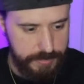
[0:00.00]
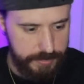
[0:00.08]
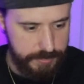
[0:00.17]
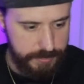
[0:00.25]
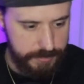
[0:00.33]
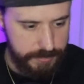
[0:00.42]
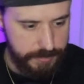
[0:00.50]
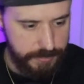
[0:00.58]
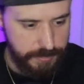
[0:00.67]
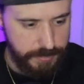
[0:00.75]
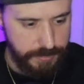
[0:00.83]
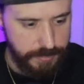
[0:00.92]

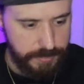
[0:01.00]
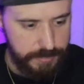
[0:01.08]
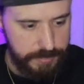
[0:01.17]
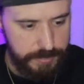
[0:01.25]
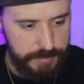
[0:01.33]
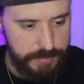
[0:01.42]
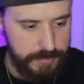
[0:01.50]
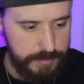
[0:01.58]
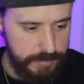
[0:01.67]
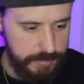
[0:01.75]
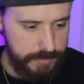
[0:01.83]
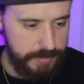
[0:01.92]

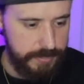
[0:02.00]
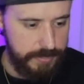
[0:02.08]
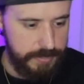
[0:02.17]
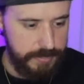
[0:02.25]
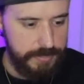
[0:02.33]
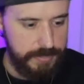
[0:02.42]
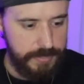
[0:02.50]
(no one is talking)